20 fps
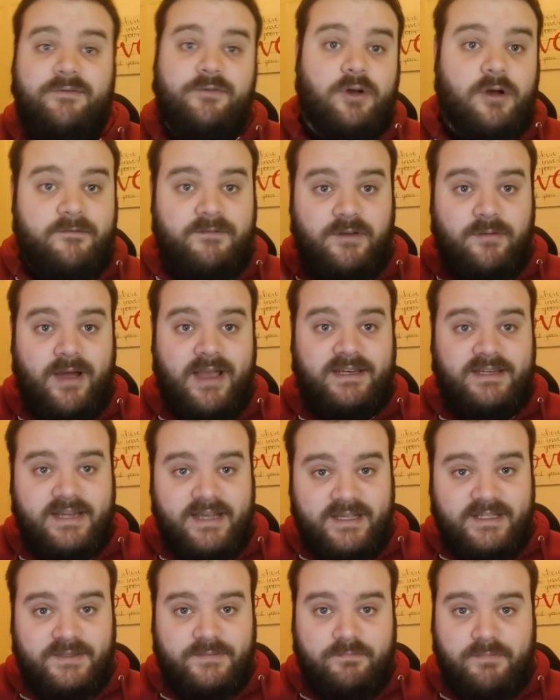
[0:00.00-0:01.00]
I've got a few
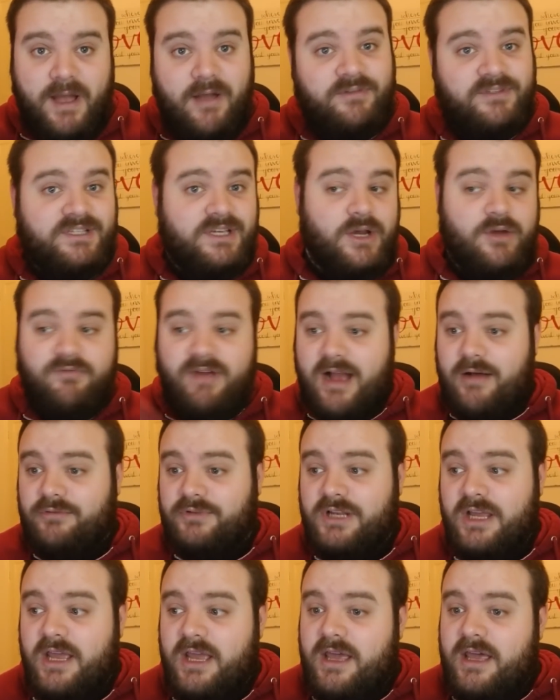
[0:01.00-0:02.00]
ideas bouncing
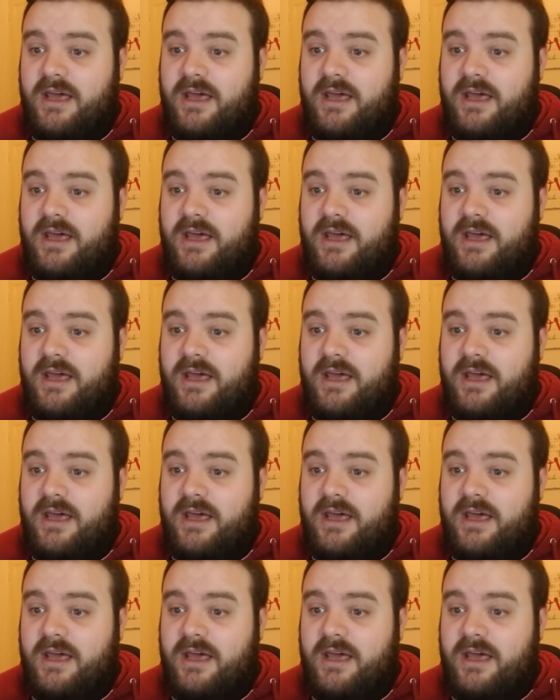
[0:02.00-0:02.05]
around,